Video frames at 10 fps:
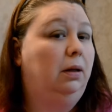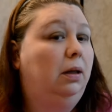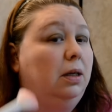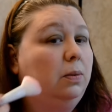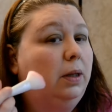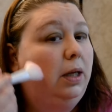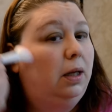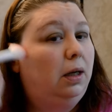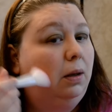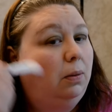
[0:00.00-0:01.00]
as we hit
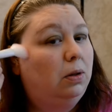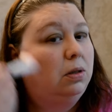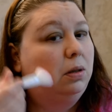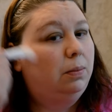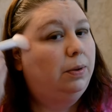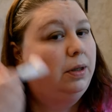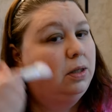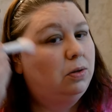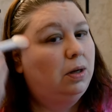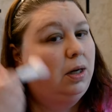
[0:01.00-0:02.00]
it we're just going to put
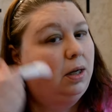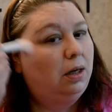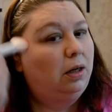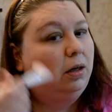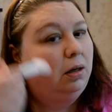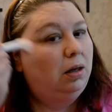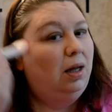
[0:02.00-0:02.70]
this right in here